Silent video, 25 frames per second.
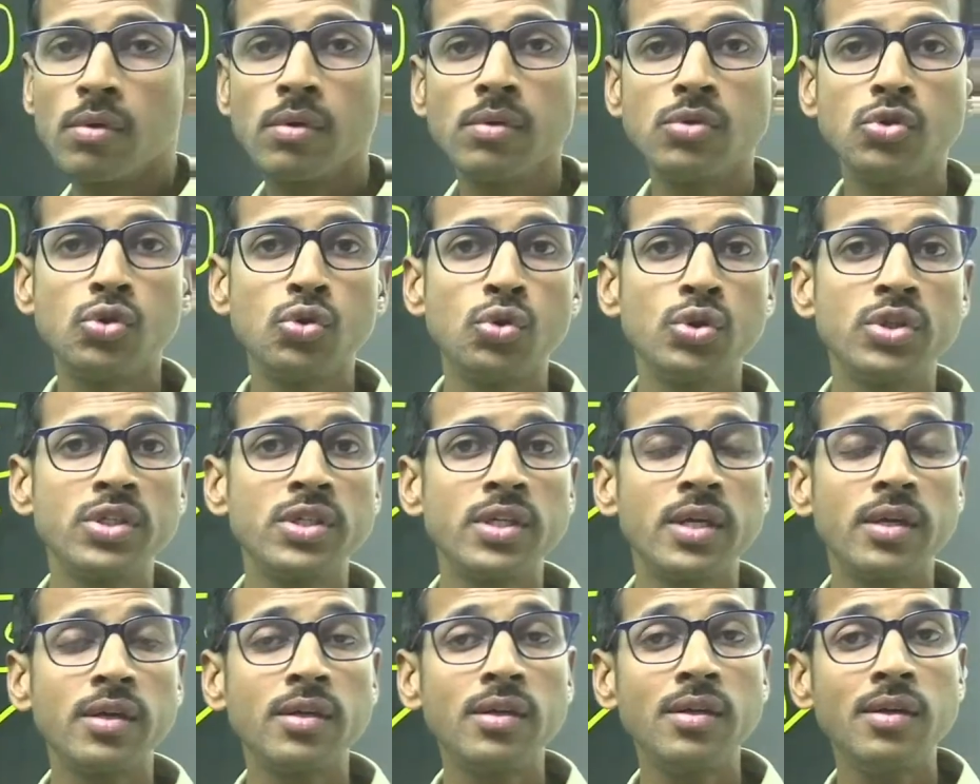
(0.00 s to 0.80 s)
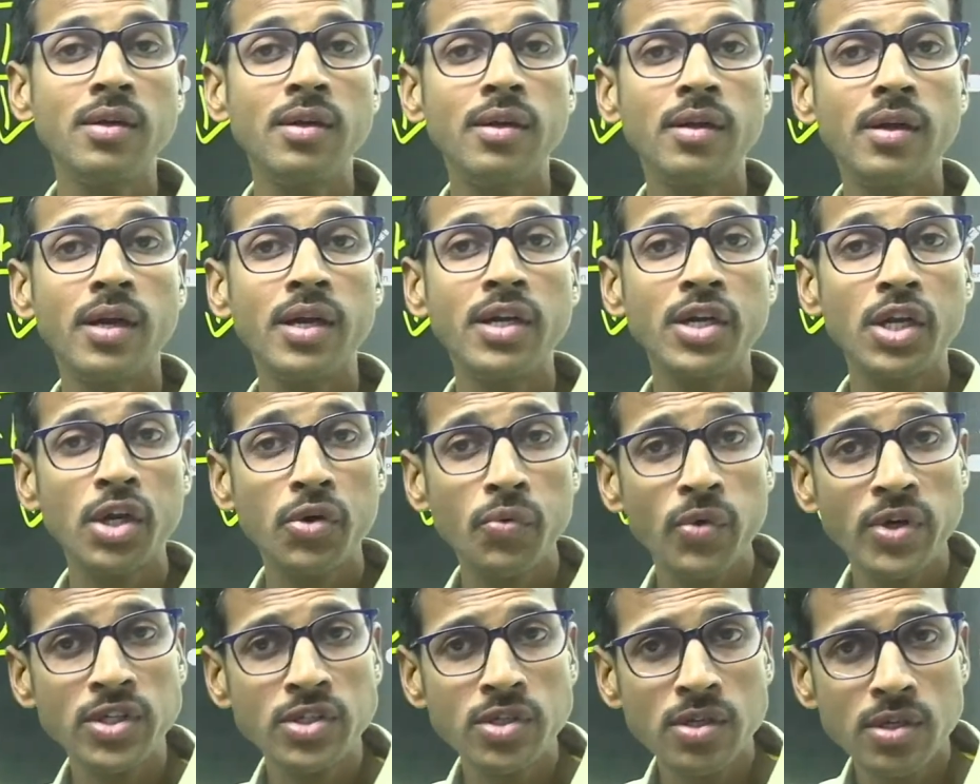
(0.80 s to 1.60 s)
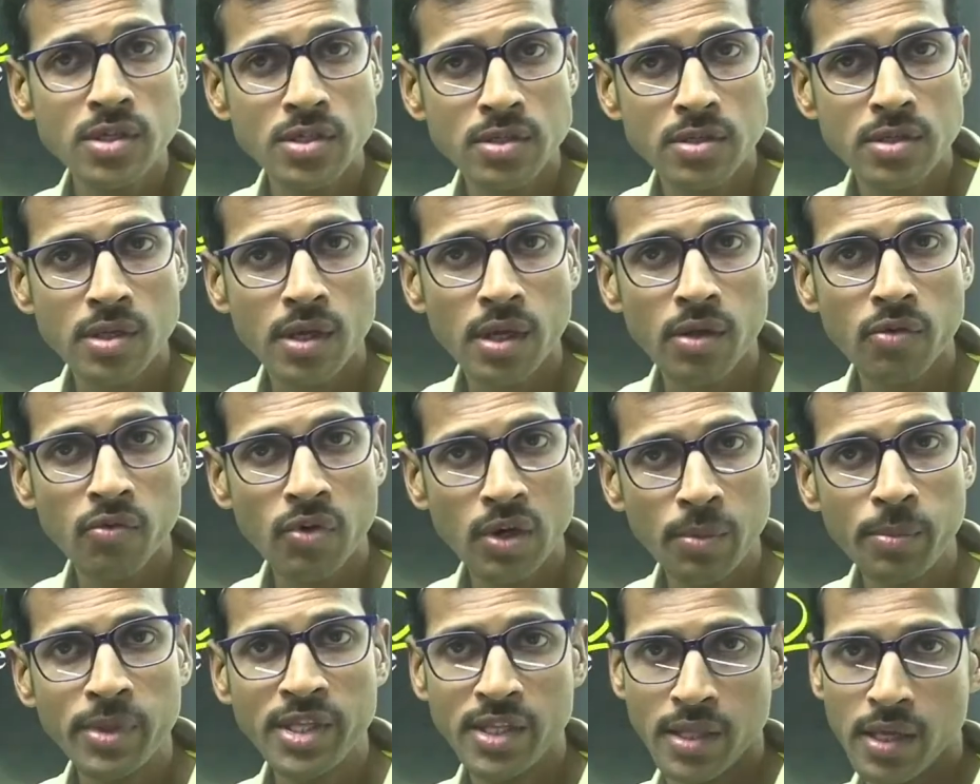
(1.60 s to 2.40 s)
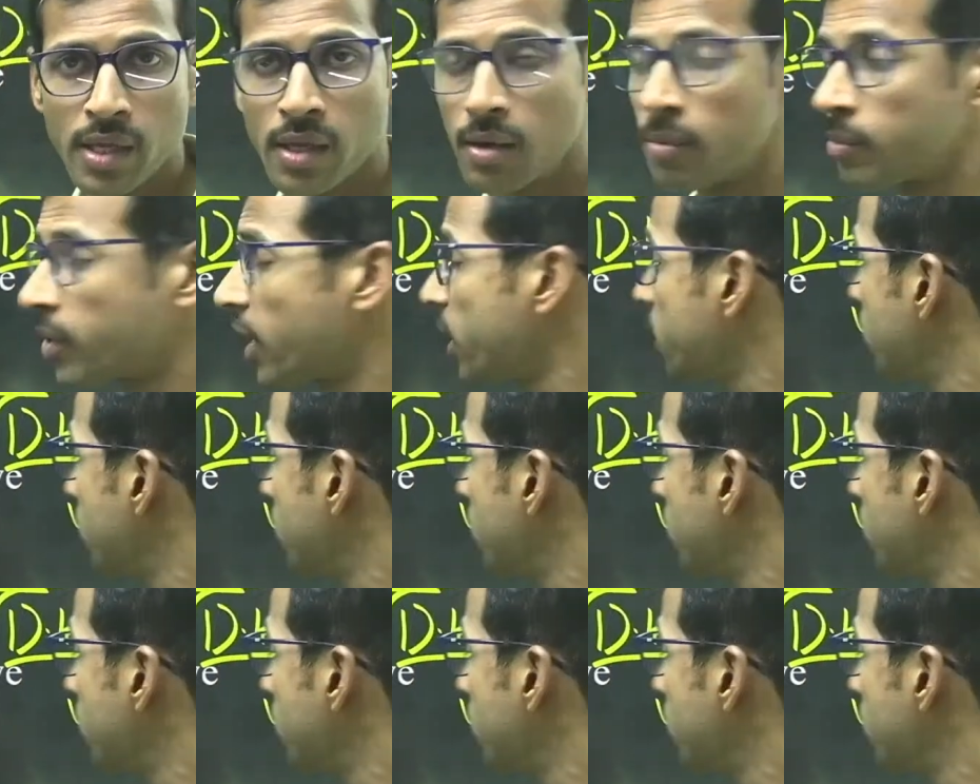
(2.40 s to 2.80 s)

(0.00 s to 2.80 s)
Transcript: Judiciary intervention is there, will be there, right?